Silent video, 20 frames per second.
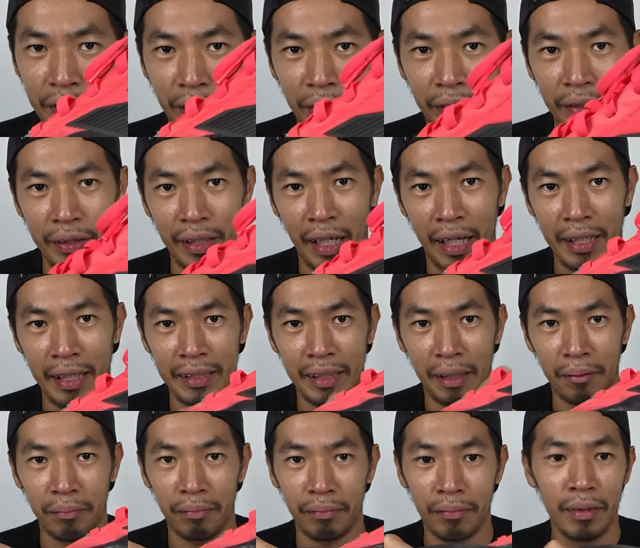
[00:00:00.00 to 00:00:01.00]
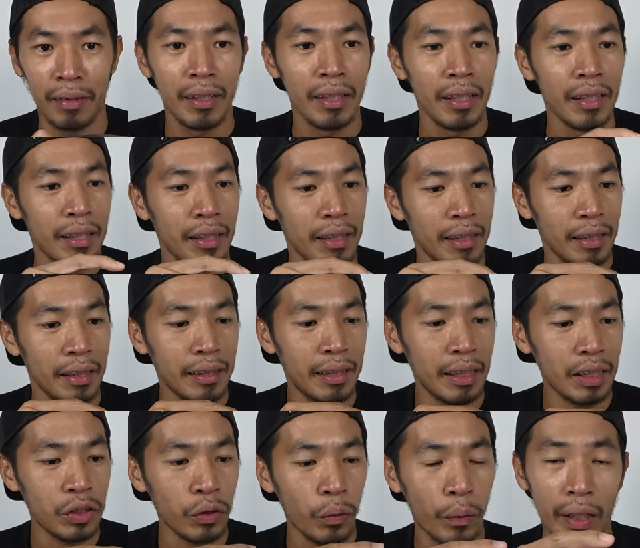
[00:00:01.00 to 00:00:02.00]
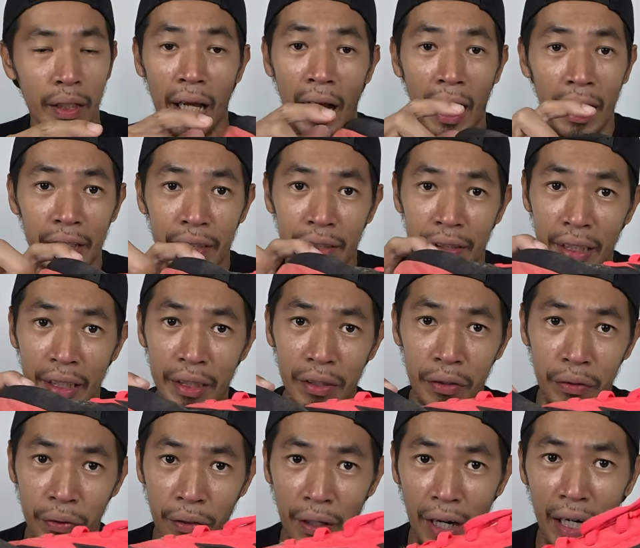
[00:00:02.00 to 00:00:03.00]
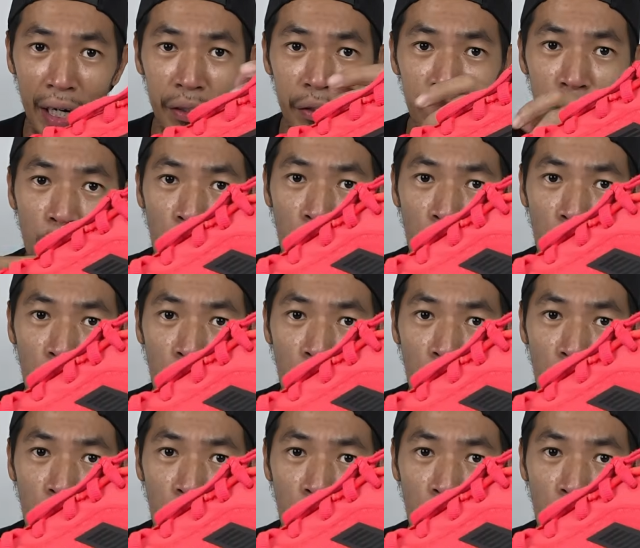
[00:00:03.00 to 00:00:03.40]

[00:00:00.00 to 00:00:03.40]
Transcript: So there's some dirt over there. I did try to